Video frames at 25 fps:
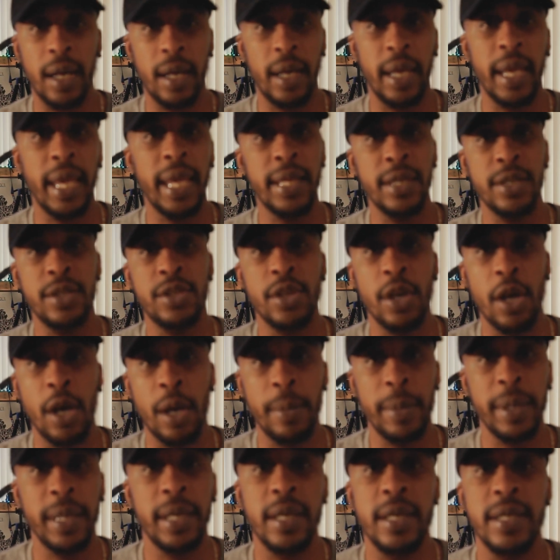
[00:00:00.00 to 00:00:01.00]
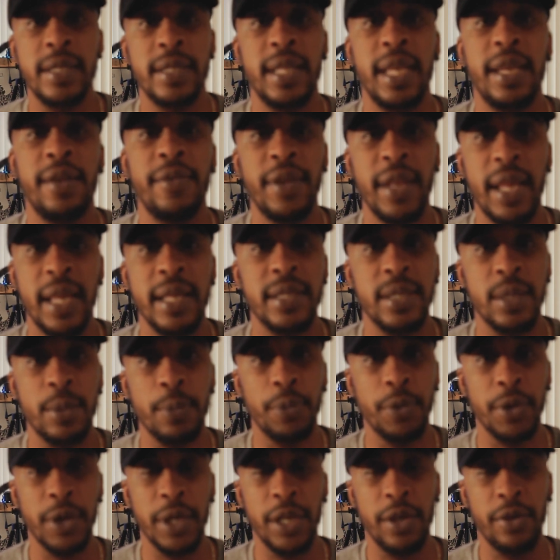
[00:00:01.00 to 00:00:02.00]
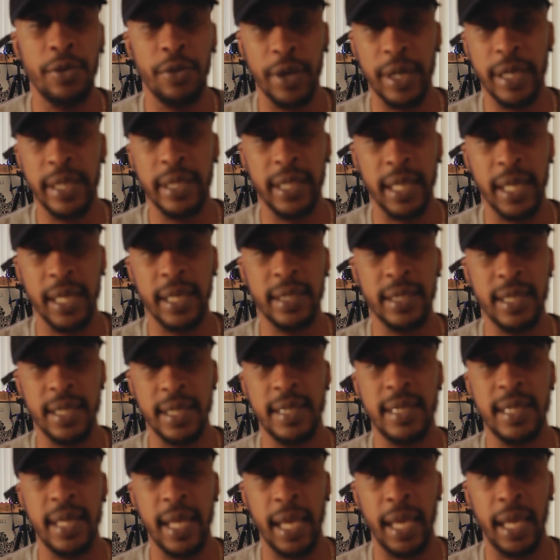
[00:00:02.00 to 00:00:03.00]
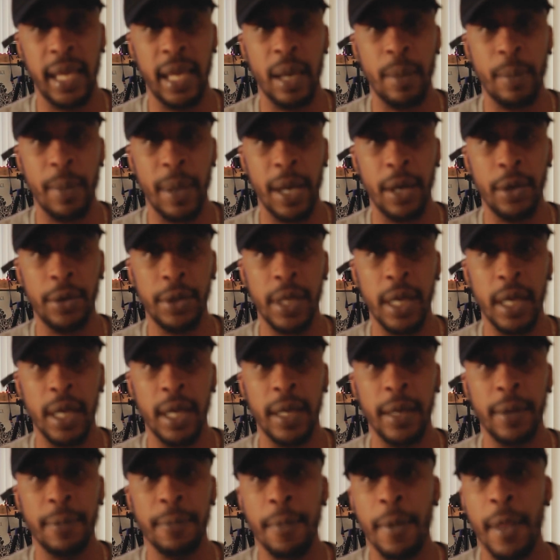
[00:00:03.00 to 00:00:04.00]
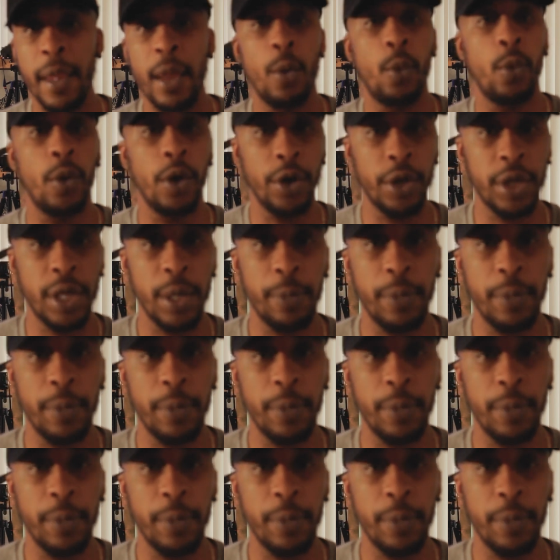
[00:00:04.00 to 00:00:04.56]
in Psalm, because David has some pretty great things to say about work and